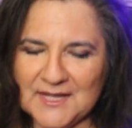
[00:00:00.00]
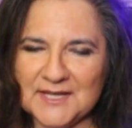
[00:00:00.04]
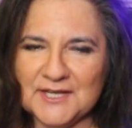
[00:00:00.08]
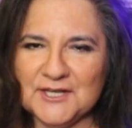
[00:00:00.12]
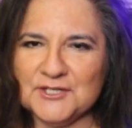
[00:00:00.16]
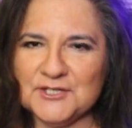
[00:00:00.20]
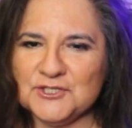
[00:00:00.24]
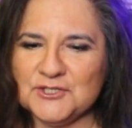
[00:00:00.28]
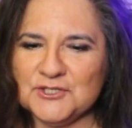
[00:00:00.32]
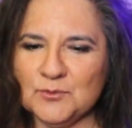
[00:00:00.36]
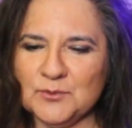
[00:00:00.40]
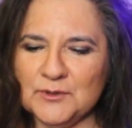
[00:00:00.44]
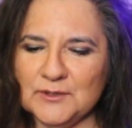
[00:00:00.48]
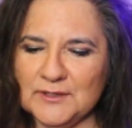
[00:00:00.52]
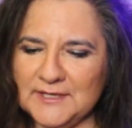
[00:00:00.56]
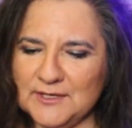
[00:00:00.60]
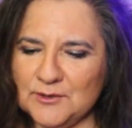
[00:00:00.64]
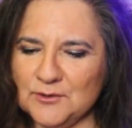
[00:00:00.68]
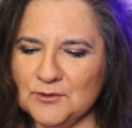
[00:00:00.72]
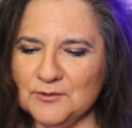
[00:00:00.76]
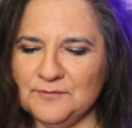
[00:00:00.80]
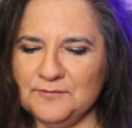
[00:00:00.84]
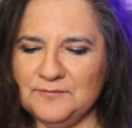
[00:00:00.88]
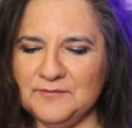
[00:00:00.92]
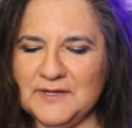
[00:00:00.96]
here's a really
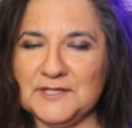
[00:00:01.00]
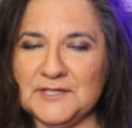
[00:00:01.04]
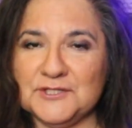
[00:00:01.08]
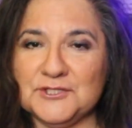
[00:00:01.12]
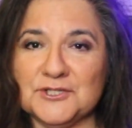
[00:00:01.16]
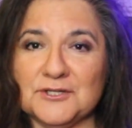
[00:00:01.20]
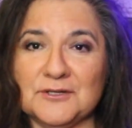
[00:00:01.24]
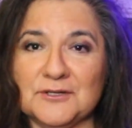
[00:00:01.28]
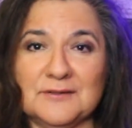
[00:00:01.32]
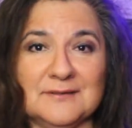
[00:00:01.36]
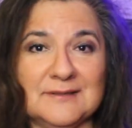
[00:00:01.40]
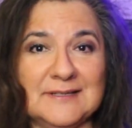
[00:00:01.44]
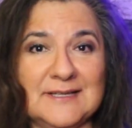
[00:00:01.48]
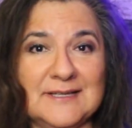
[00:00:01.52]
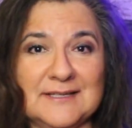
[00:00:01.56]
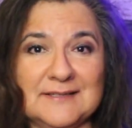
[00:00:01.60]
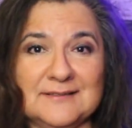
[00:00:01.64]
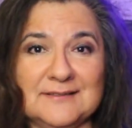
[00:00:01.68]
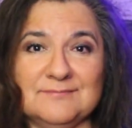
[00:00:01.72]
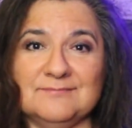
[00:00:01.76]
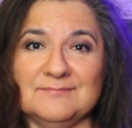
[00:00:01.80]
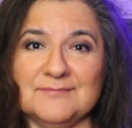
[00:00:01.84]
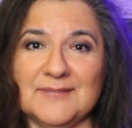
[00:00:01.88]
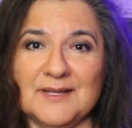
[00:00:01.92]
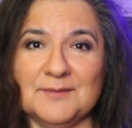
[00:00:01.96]
cool feature
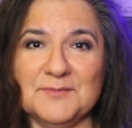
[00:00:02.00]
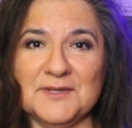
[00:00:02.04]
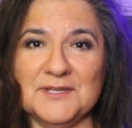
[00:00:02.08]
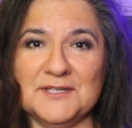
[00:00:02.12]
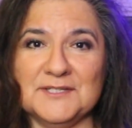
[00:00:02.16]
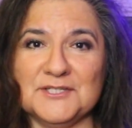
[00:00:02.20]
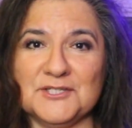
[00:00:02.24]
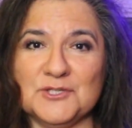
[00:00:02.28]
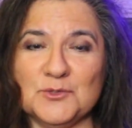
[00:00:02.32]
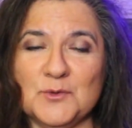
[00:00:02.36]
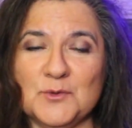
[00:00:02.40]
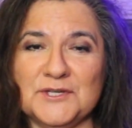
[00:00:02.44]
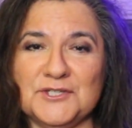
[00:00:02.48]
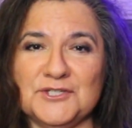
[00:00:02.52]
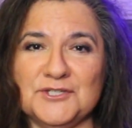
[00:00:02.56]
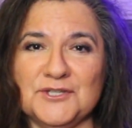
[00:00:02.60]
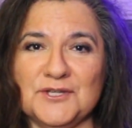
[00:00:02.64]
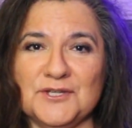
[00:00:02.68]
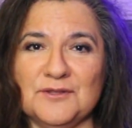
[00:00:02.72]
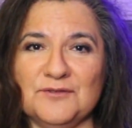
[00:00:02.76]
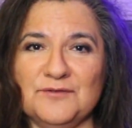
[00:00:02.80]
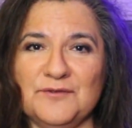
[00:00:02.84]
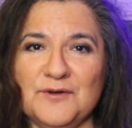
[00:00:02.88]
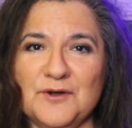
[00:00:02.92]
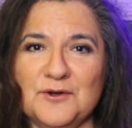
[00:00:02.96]
and i'm going to switch to
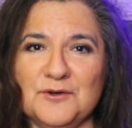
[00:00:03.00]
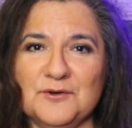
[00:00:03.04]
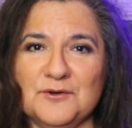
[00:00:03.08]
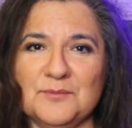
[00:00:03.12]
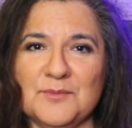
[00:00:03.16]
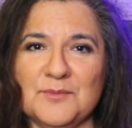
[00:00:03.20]
the phone